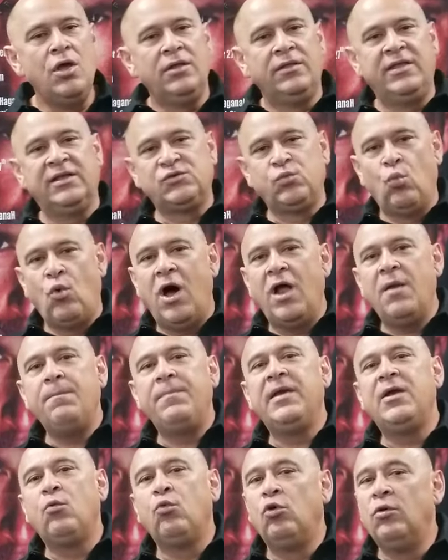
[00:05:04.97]
there's one
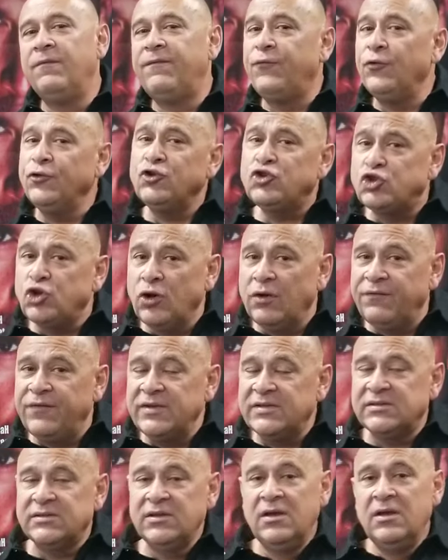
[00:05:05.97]
big room for the
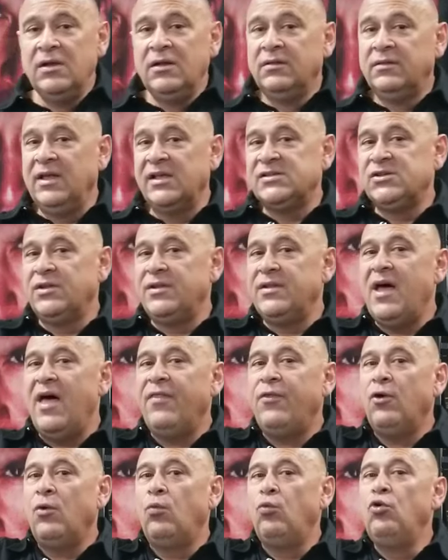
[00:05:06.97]
service, there's
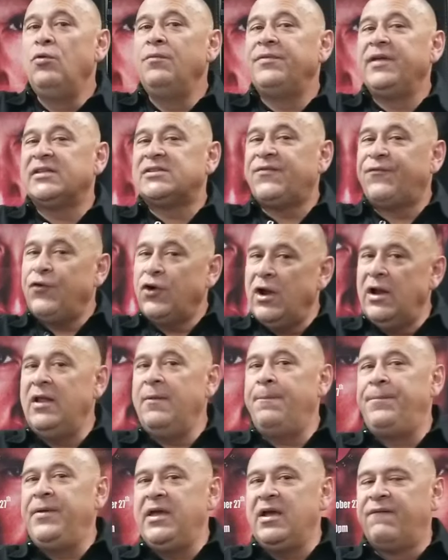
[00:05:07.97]
another room that's fairly
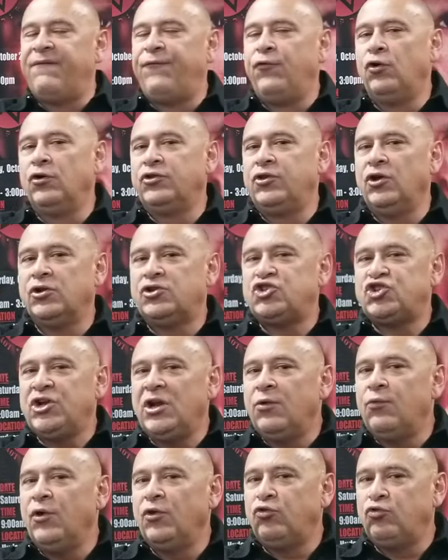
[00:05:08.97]
big for the
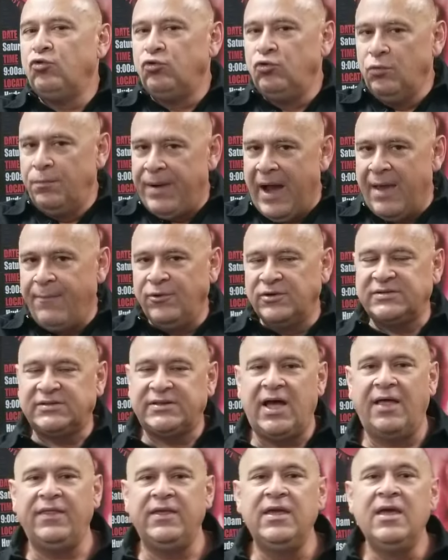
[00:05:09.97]
children to do Bible
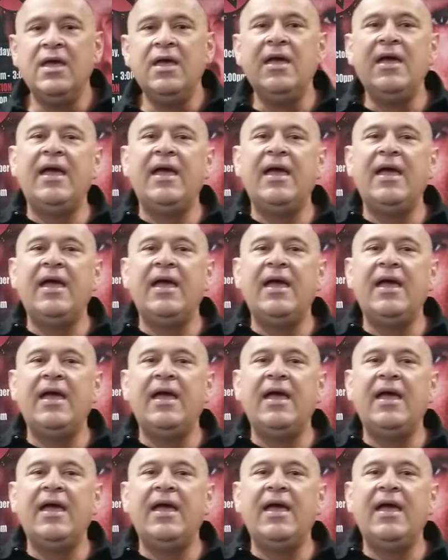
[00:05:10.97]
study,